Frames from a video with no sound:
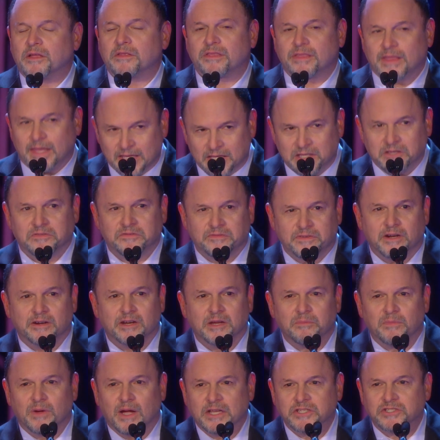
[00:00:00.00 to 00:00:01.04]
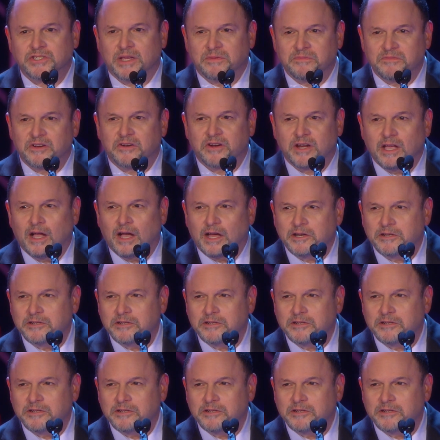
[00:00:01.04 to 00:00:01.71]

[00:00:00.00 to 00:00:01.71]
Thank you very much. I'm very honored.